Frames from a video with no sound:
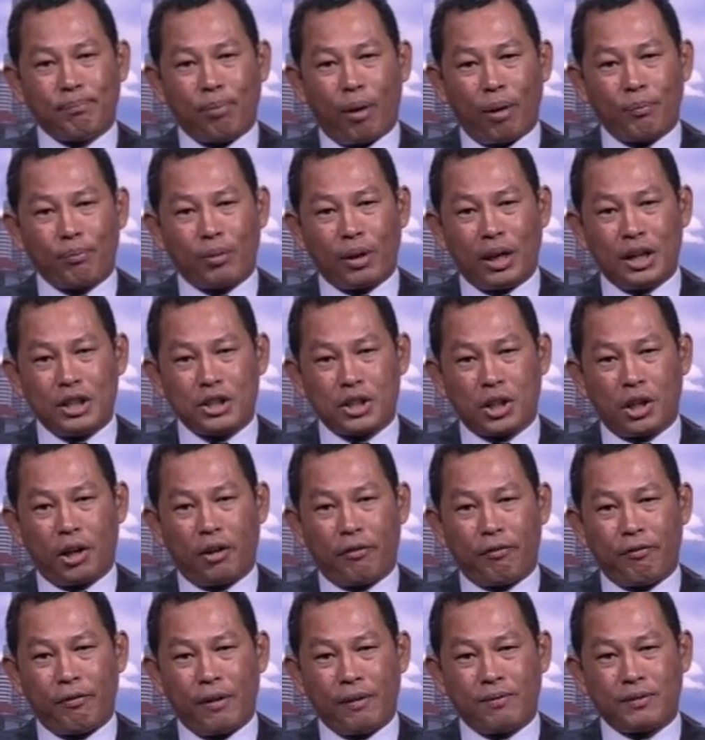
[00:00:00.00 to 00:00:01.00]
population
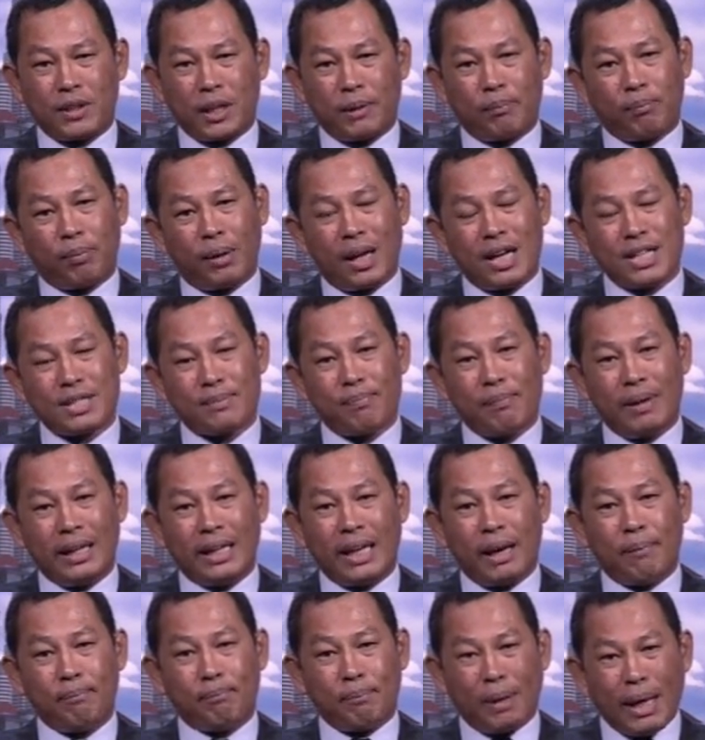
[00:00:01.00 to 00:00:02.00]
of 50+
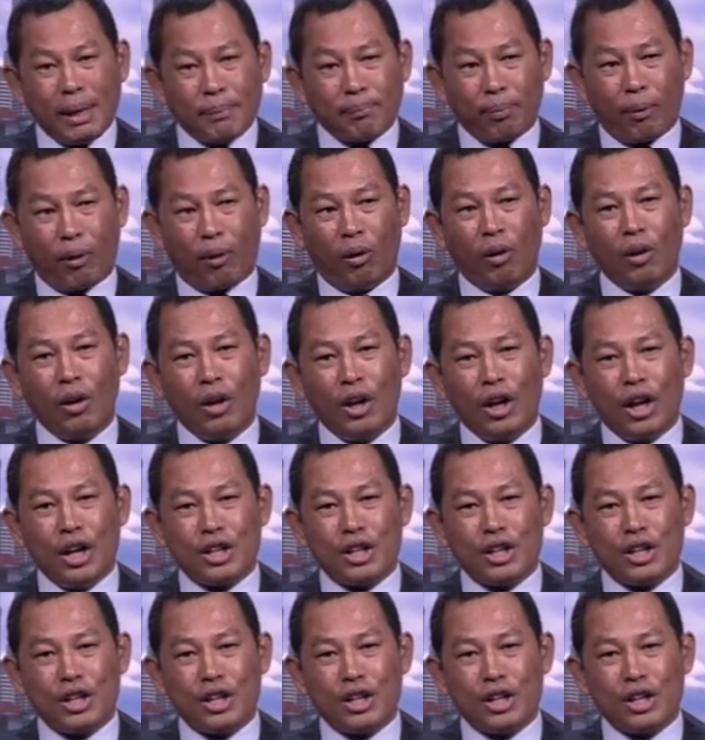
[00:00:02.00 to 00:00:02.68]
million people.